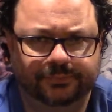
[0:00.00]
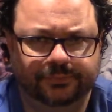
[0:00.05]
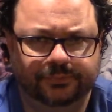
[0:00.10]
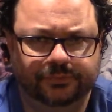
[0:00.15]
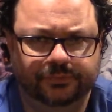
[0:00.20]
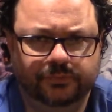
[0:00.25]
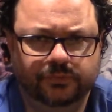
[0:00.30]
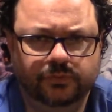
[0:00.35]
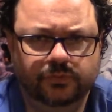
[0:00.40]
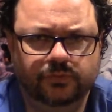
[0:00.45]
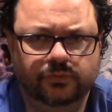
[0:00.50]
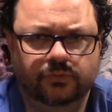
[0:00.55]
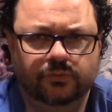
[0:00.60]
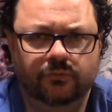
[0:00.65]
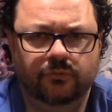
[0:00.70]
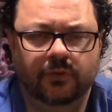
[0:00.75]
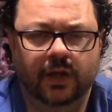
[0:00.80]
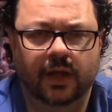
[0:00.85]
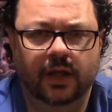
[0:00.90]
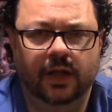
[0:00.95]

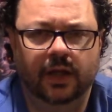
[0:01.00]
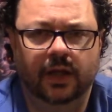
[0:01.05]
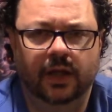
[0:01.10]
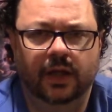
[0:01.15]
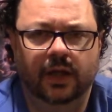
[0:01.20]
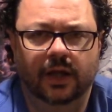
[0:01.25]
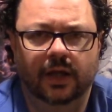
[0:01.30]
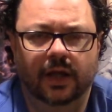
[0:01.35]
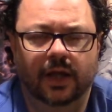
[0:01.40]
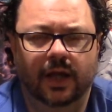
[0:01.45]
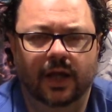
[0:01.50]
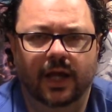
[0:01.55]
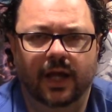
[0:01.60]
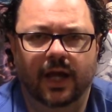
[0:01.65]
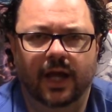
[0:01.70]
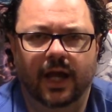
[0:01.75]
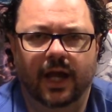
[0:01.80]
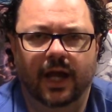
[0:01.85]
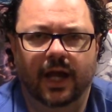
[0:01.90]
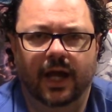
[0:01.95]

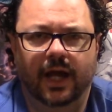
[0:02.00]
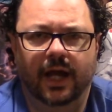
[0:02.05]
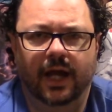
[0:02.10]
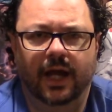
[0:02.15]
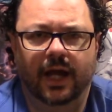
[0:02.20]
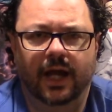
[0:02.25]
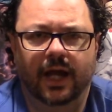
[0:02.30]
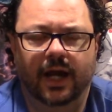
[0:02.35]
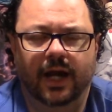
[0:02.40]
Nothing is said.